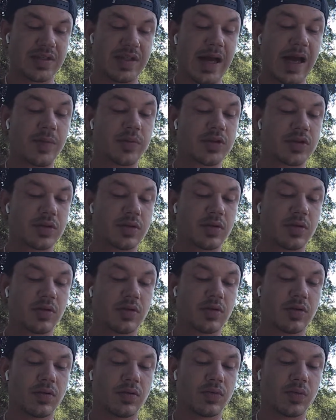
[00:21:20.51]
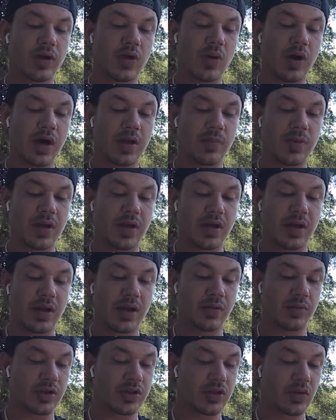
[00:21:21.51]
which is the absolute
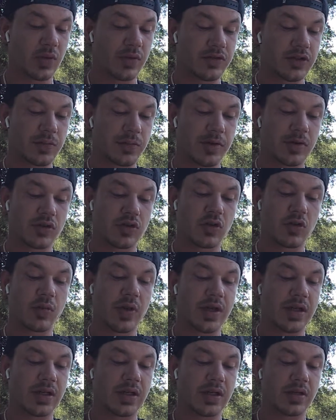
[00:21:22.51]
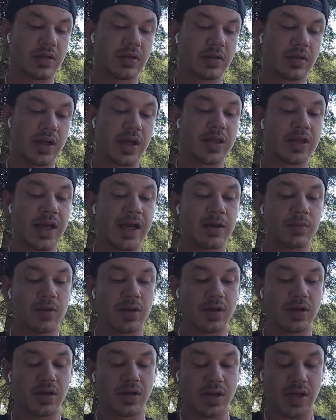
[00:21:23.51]
requirement and result of spiritual awakening,
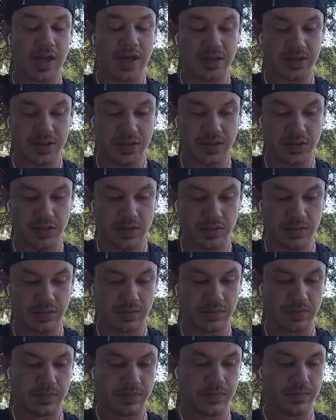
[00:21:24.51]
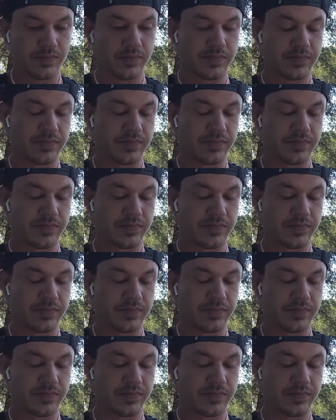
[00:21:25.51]
enlightenment, and ascension.